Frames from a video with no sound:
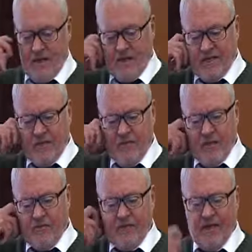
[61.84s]
It came
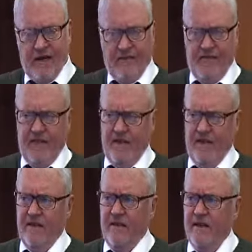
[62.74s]
out, I
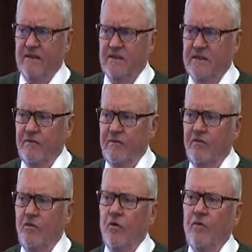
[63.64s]
think,
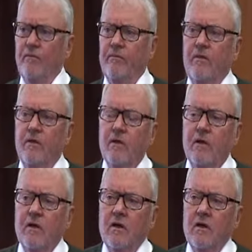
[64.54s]
1974.
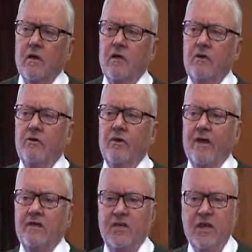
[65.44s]
The
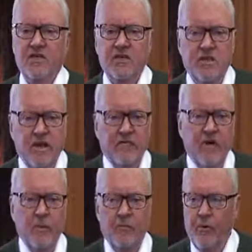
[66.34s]
United Nations
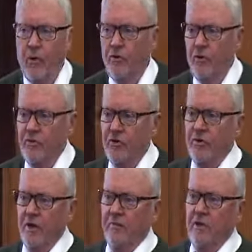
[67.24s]
Environment Program,
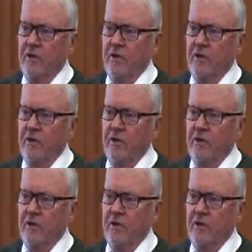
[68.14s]
UNEP,